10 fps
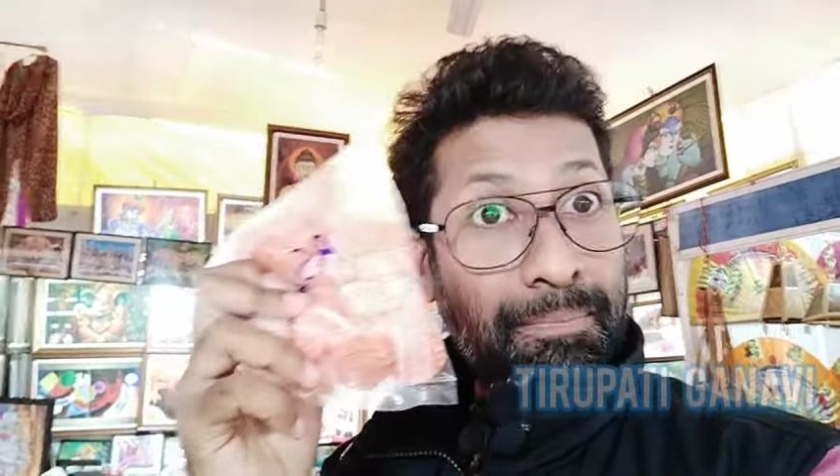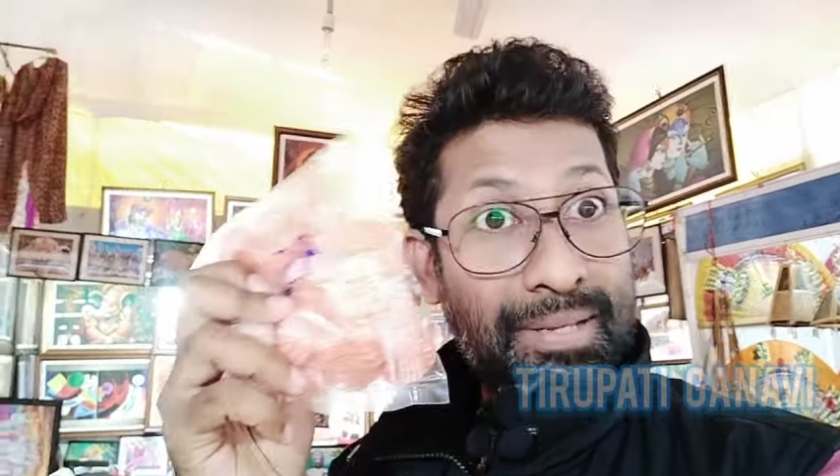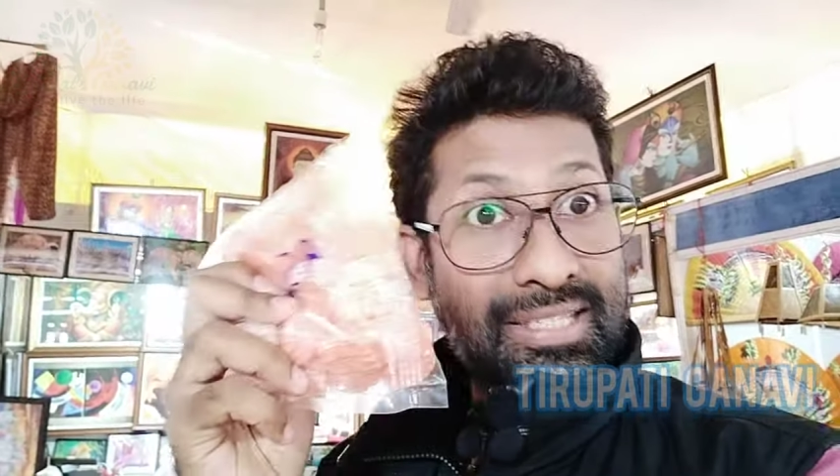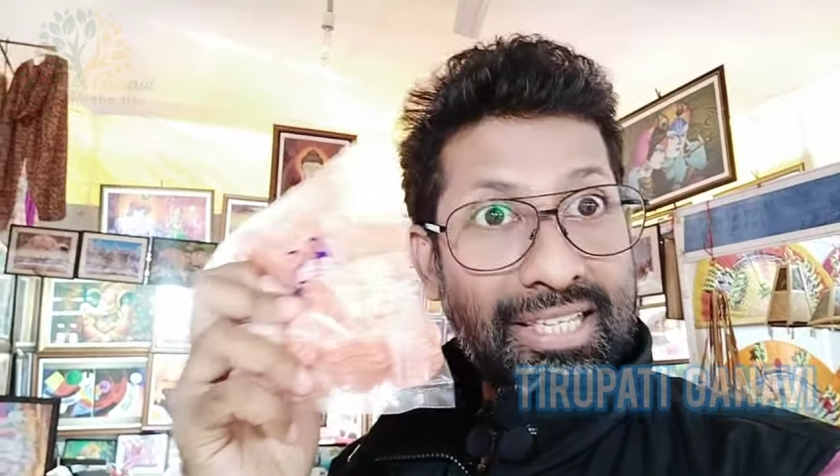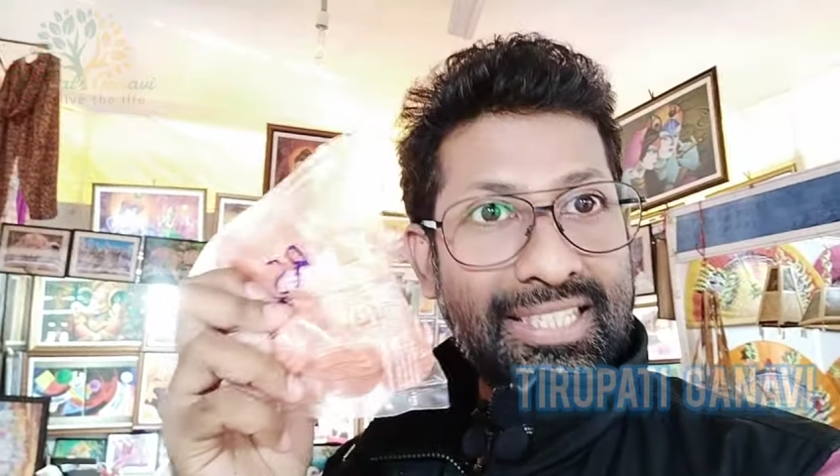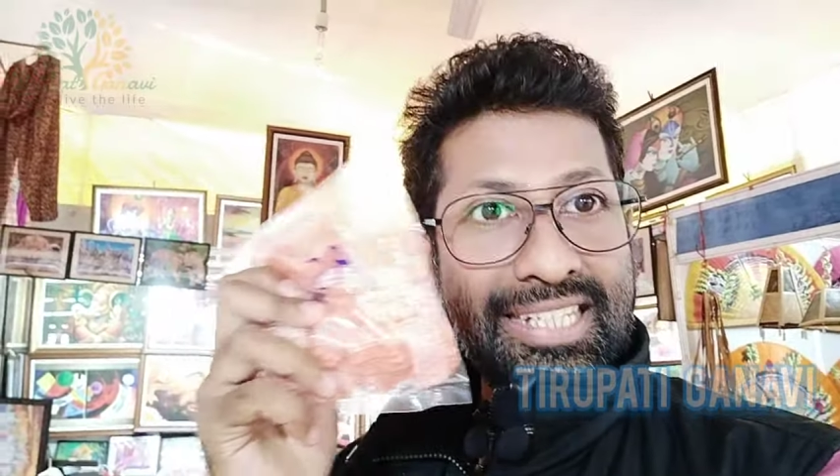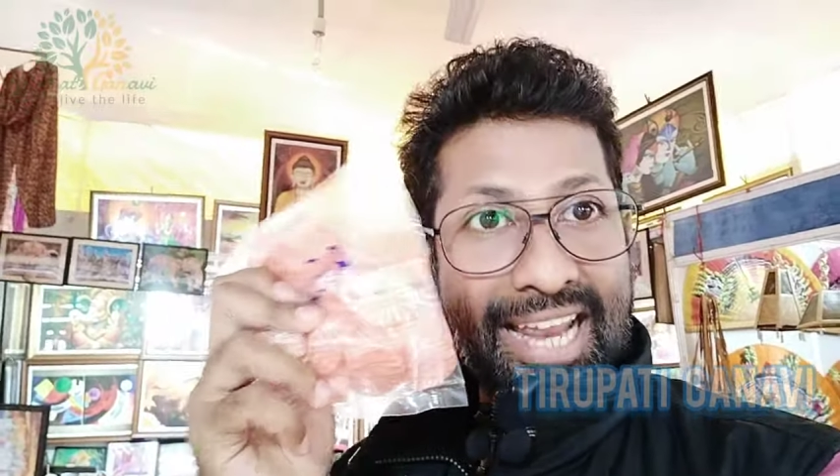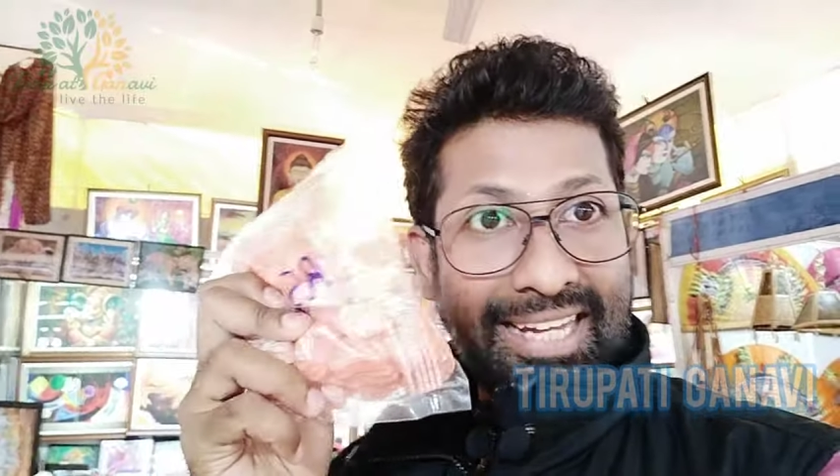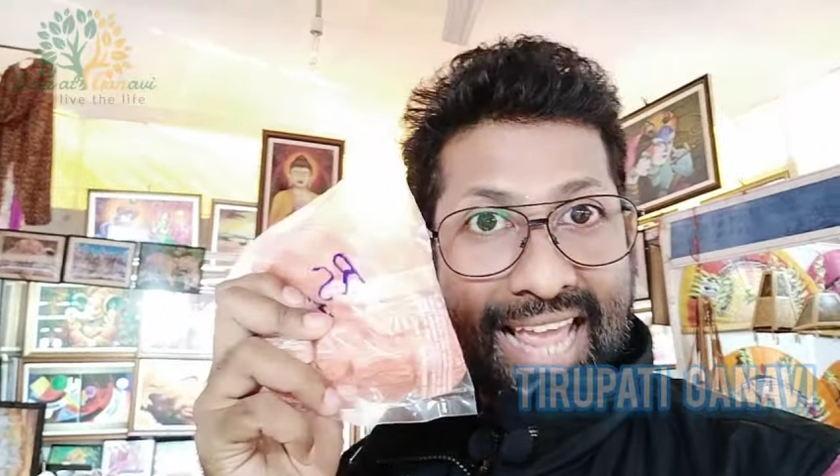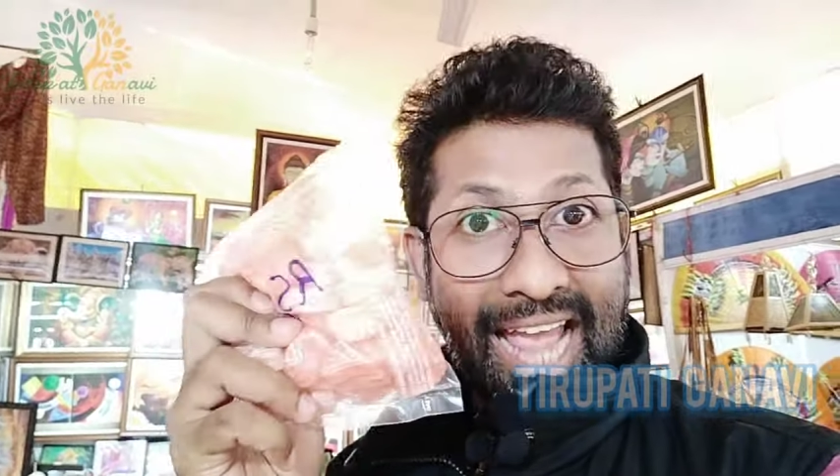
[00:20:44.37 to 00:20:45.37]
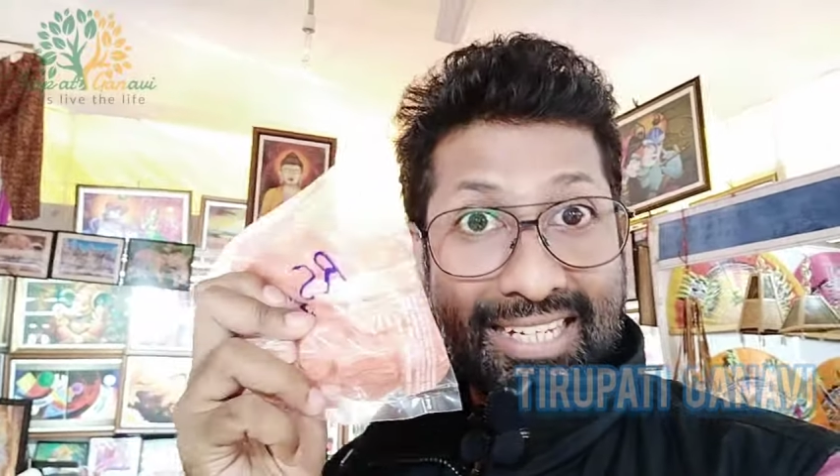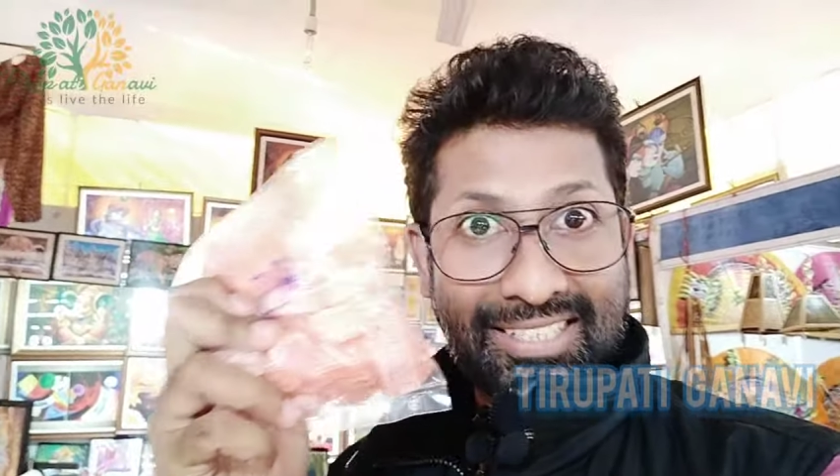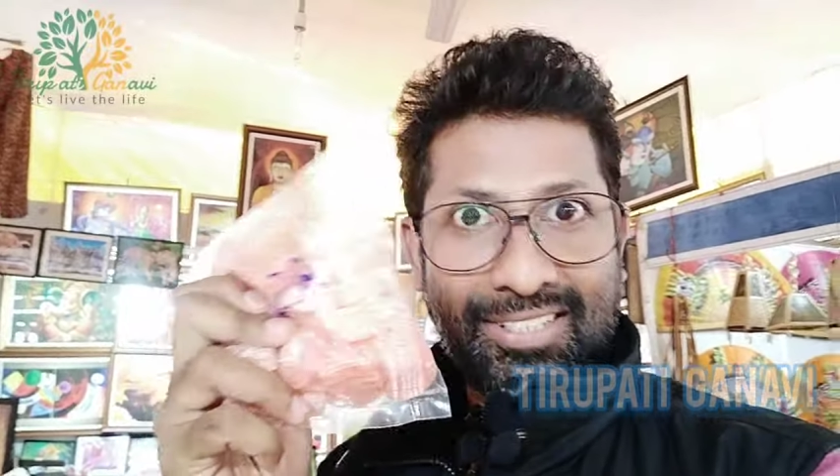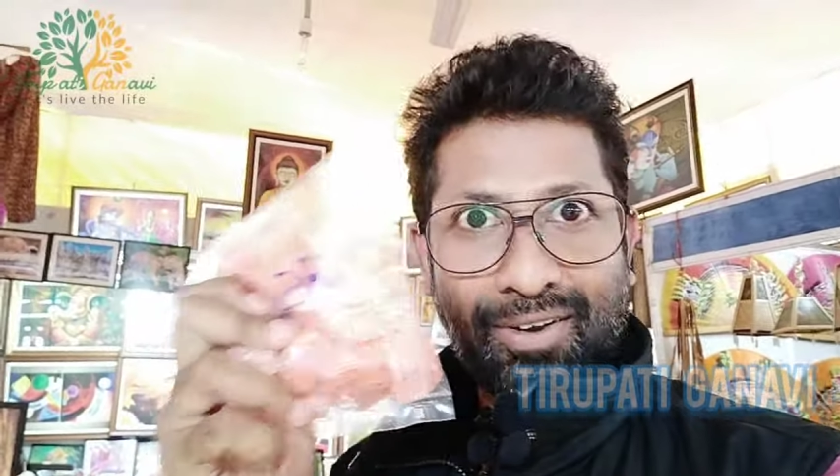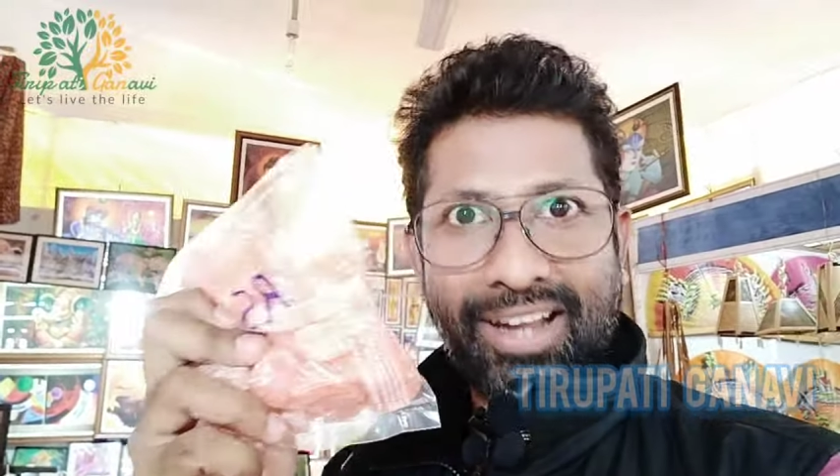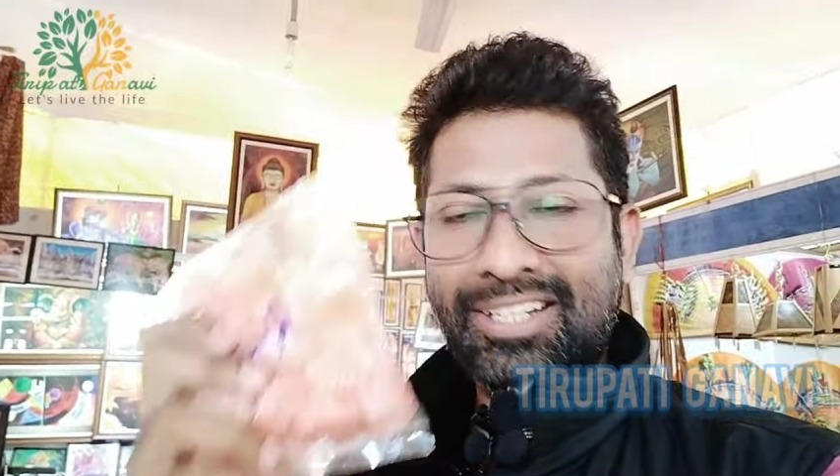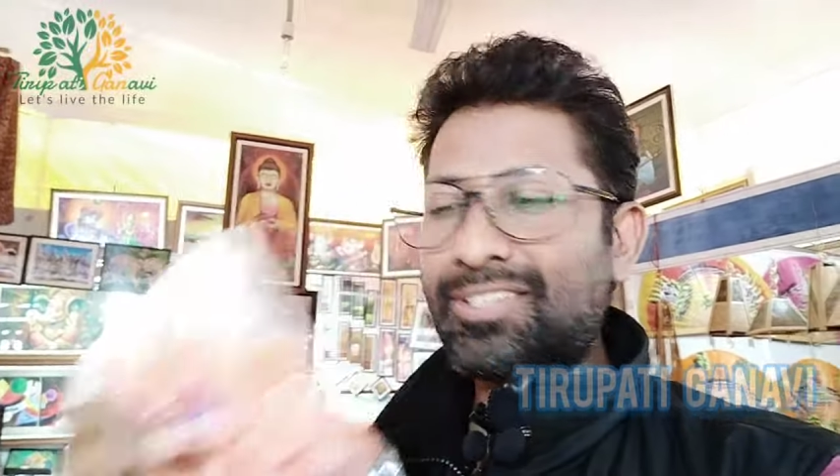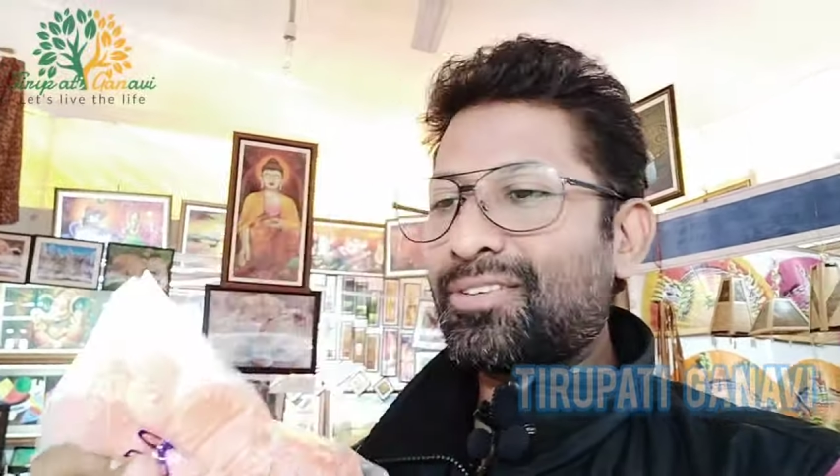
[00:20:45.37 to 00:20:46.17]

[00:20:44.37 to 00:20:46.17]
pieces, 10 candies, right?